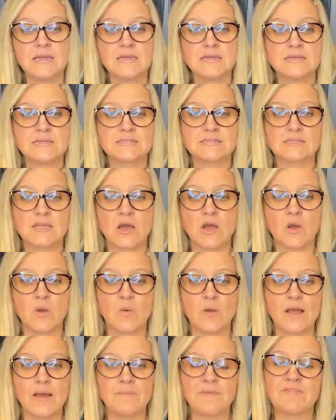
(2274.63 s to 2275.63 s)

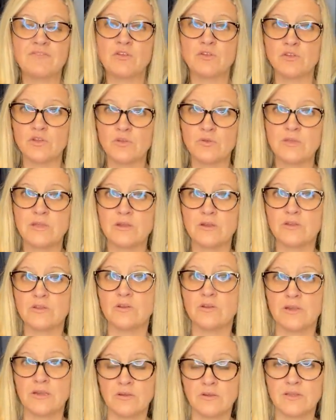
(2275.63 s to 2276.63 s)
So um, if you're new here,
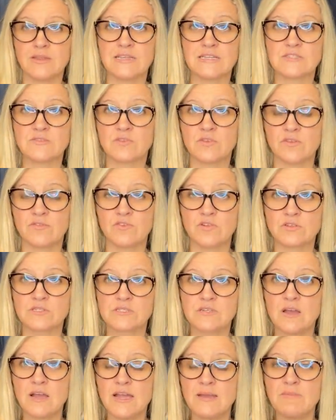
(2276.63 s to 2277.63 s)
you're hearing this for the first
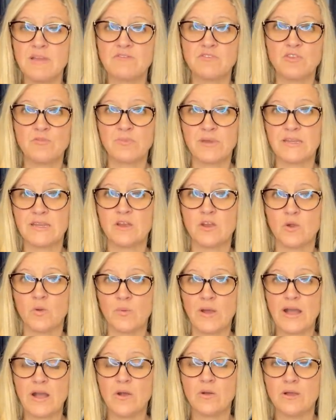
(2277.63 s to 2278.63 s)
time. If you've been here a
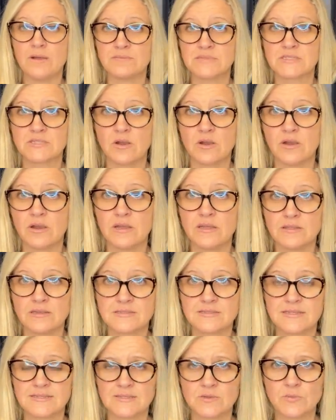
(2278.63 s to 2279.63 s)
while, I'm sorry,
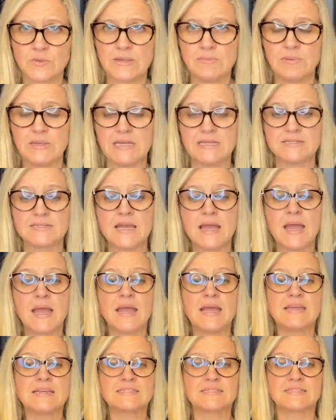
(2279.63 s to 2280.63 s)
this is a repeat.
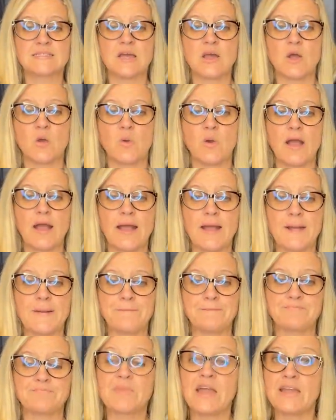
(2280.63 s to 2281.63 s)
So
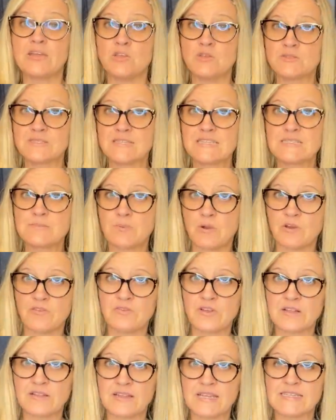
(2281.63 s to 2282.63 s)
um, I use List
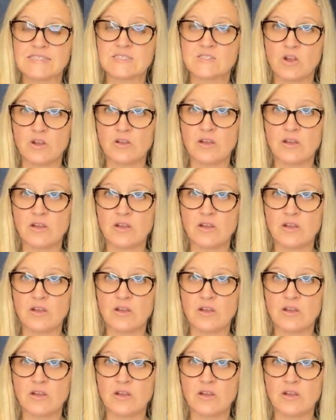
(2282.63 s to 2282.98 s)
Perfectly, start